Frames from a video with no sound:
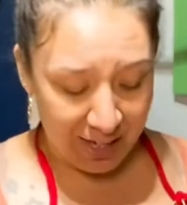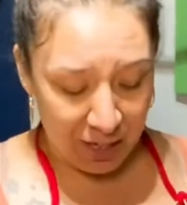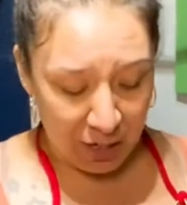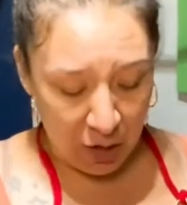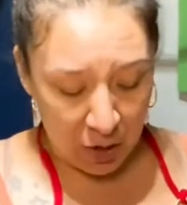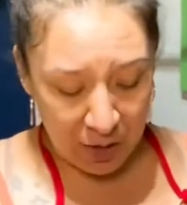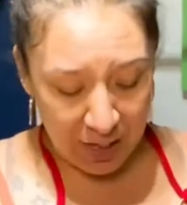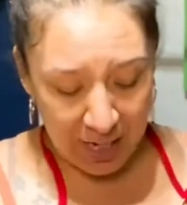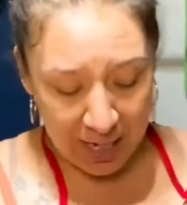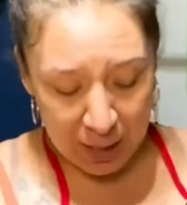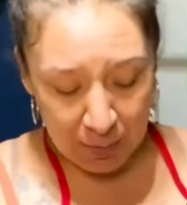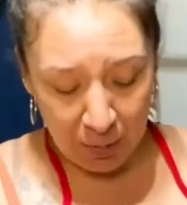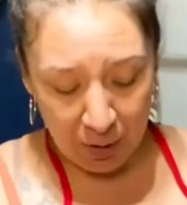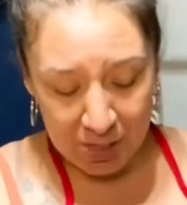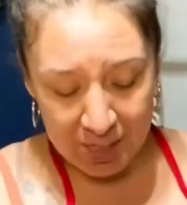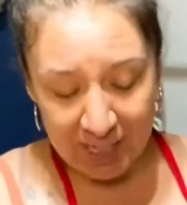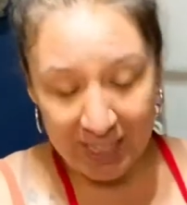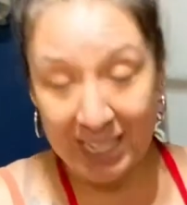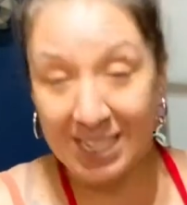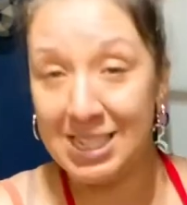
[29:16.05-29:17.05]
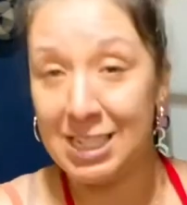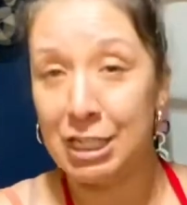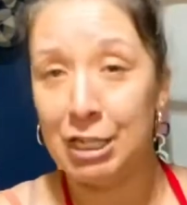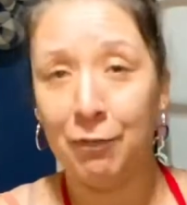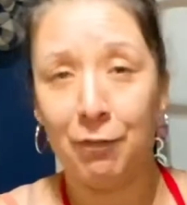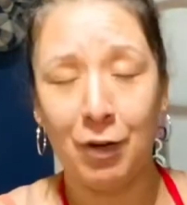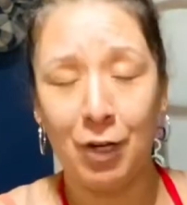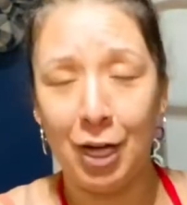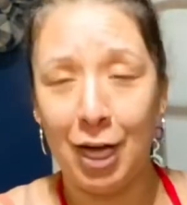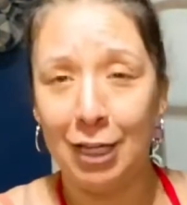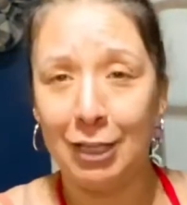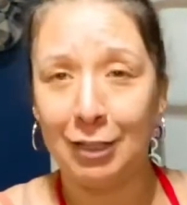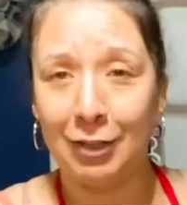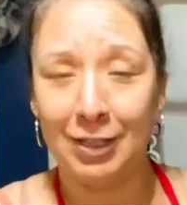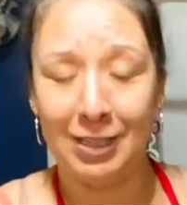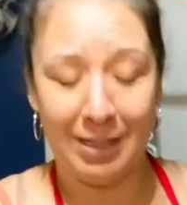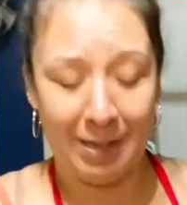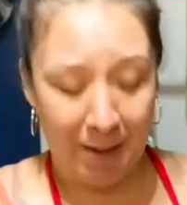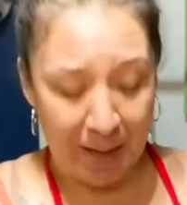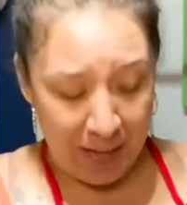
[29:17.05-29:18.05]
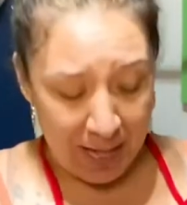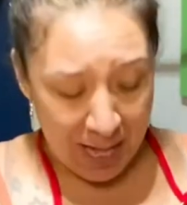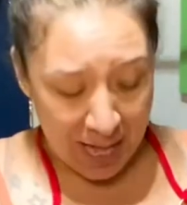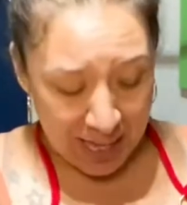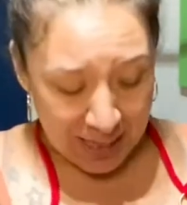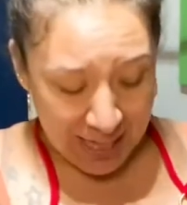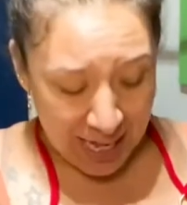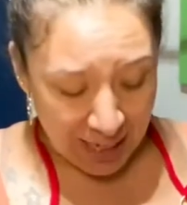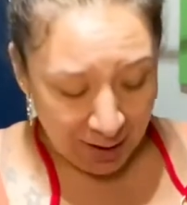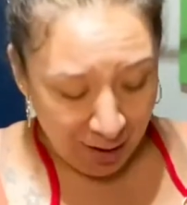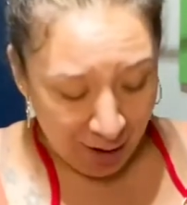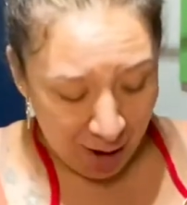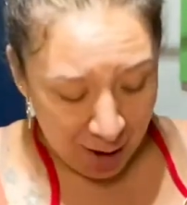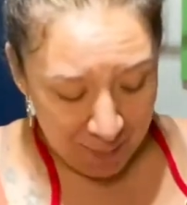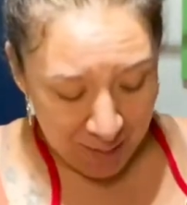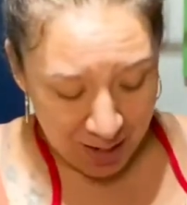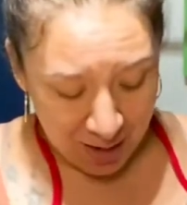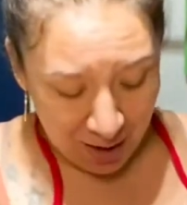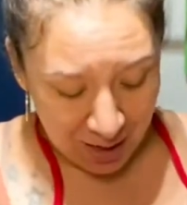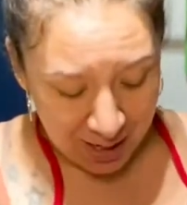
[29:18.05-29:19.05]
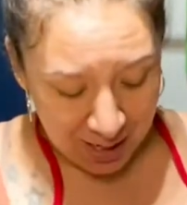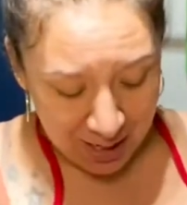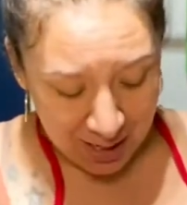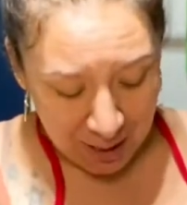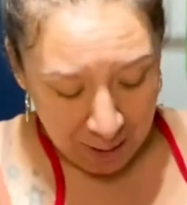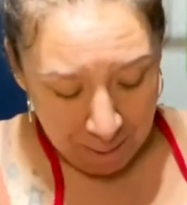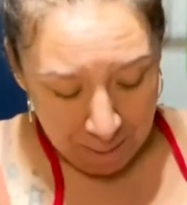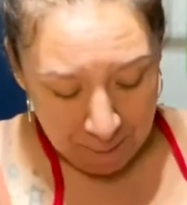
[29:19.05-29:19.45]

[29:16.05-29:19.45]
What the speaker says: You know, the next person gets a different color and they comment on it,